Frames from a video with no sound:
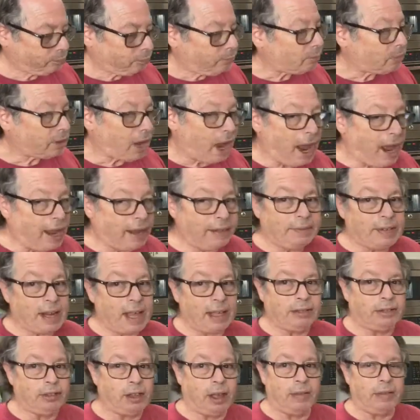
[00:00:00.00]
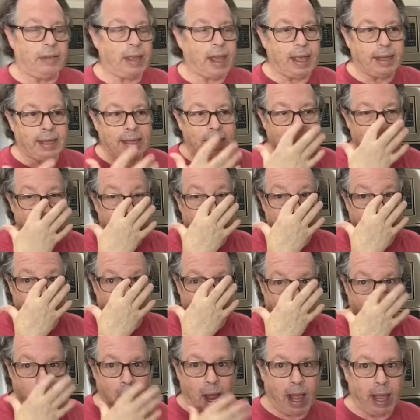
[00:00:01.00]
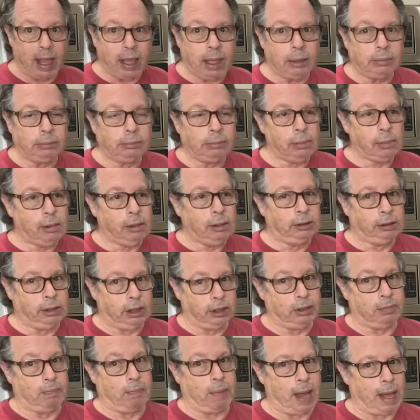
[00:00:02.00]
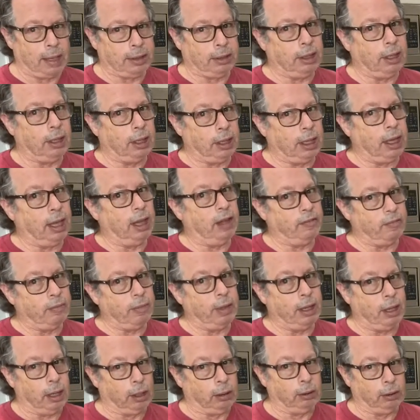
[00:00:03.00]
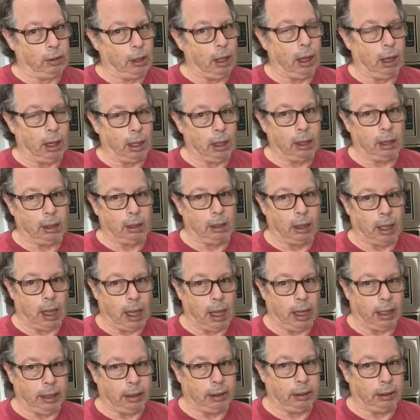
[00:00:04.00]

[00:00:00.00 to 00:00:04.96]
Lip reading: I have not done that yet. Why? Because Batya gave me a look like